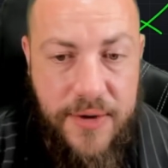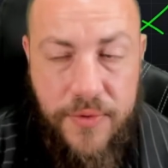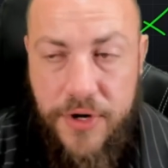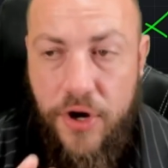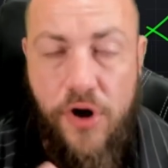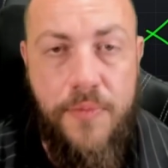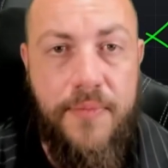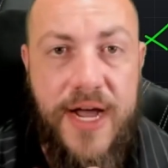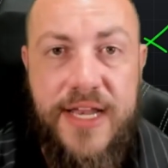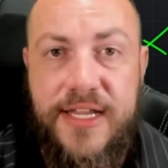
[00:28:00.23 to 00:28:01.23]
would hope
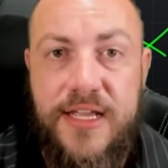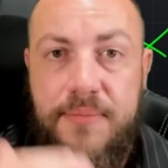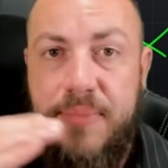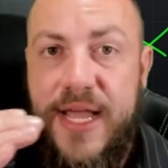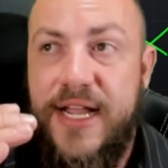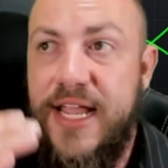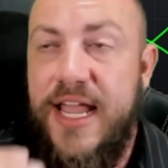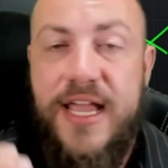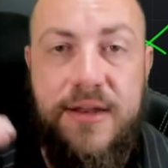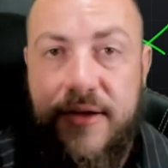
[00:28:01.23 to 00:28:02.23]
mine get back
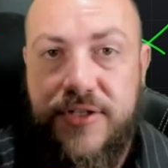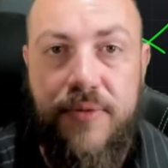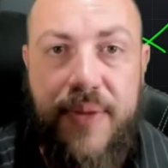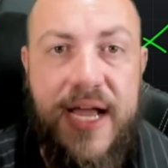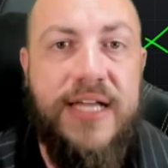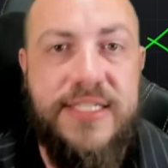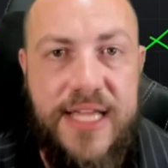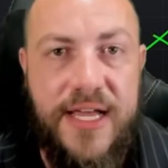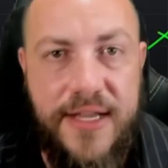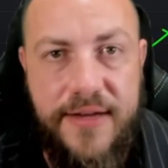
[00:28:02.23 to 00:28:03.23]
and surpass
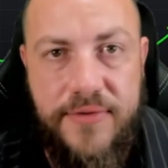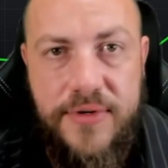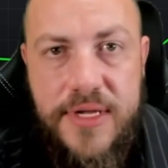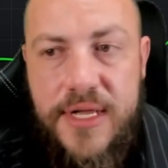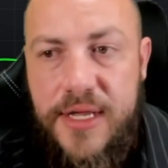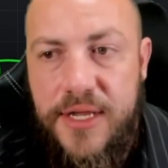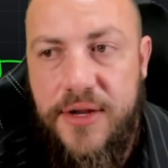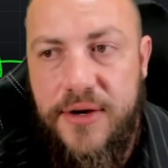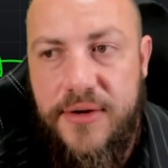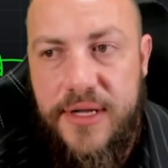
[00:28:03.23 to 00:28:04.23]
that level. You
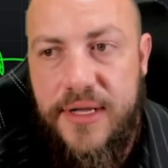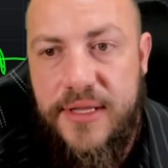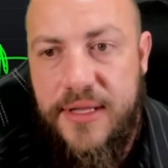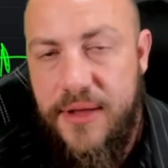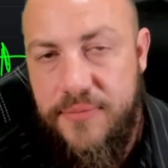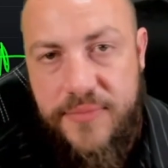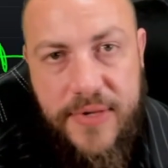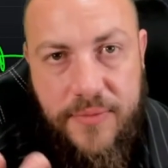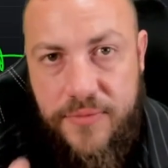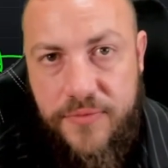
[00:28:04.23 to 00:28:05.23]
know, I
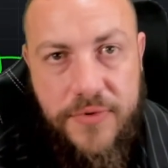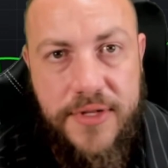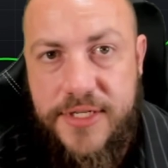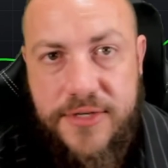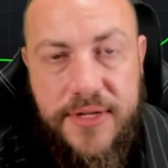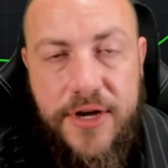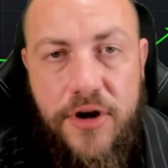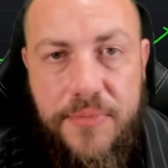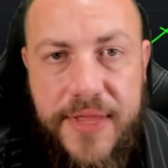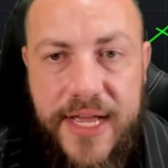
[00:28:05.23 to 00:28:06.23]
really certainly
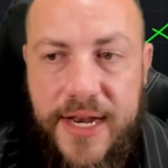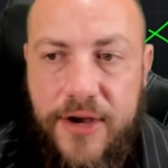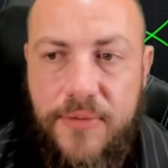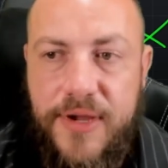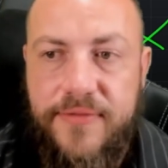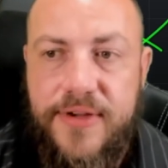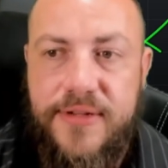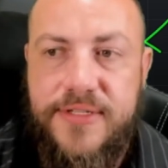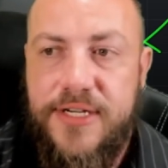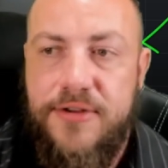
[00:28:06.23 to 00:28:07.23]
hope that, and I hope
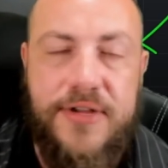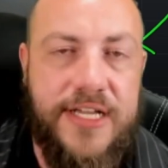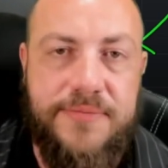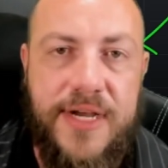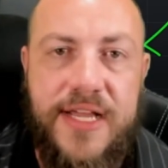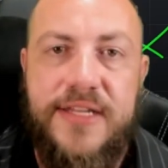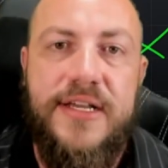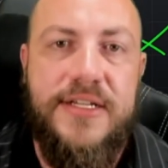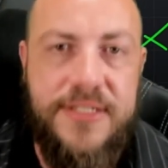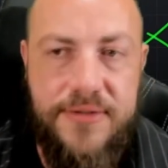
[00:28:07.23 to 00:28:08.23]
every ticker you guys buy
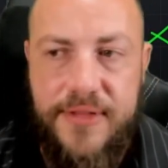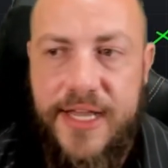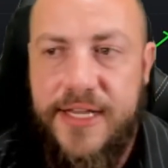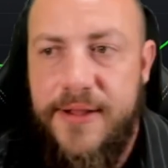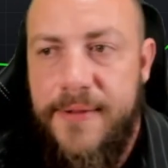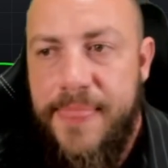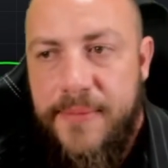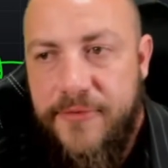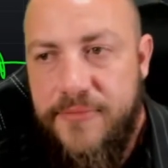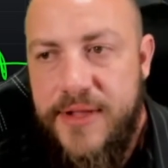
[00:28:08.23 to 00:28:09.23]
does do that.
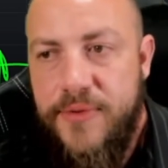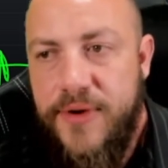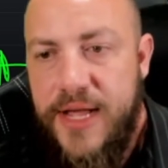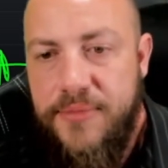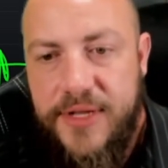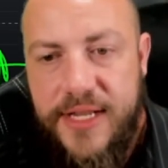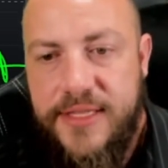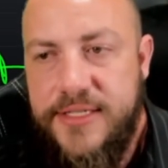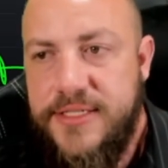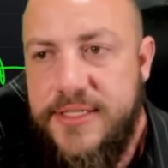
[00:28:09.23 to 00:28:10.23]
But for me, when I'm looking at
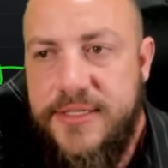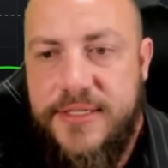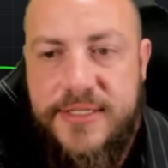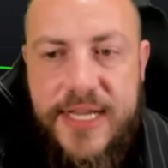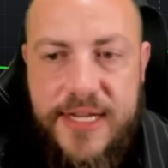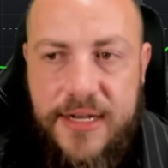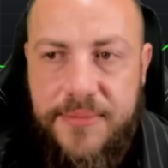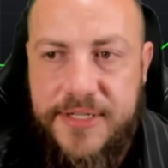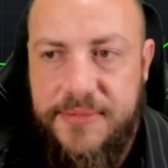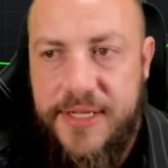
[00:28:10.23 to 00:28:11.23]
these tech
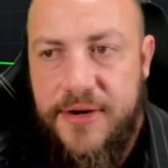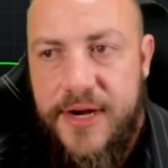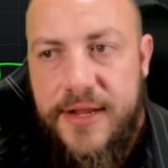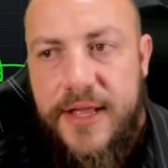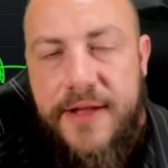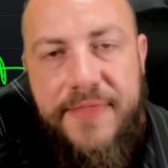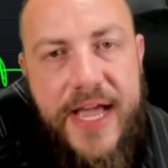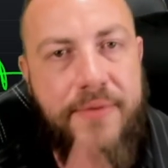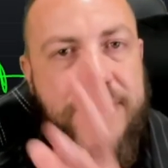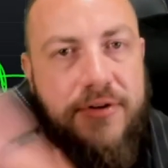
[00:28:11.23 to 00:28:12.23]
companies, I'm thinking, all right,
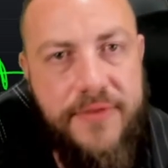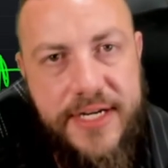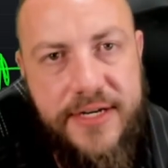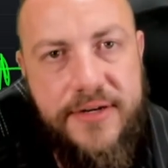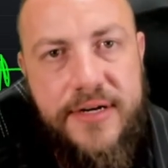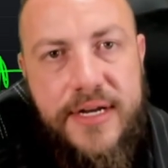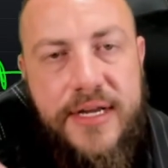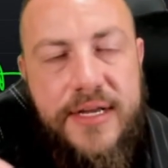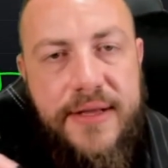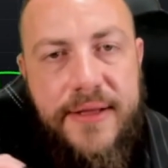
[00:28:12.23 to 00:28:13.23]
that one's over here.
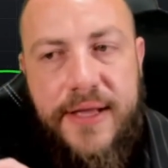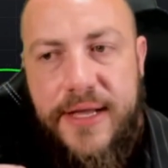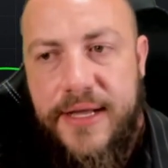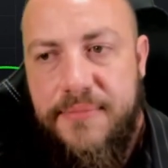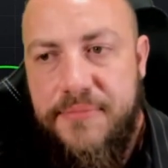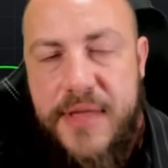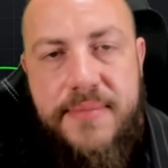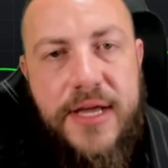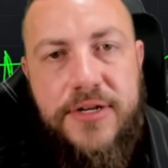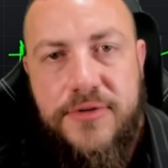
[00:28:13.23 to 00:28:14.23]

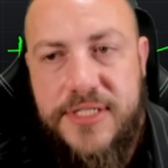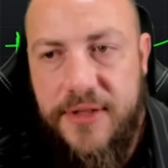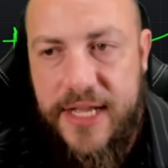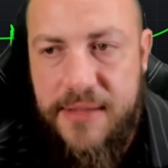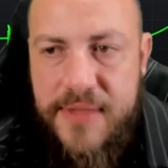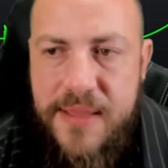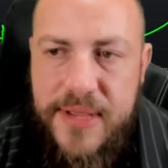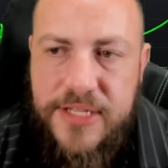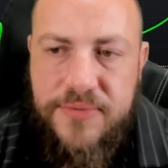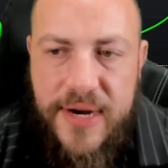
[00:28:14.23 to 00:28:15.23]
Maybe I do still like it.
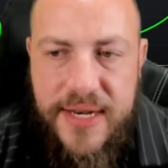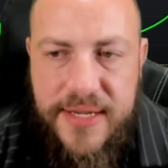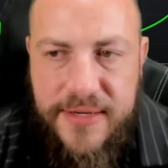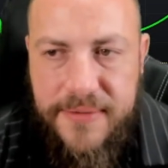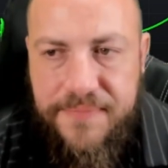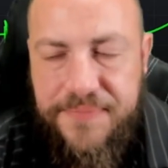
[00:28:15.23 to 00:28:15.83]
Maybe it's right here.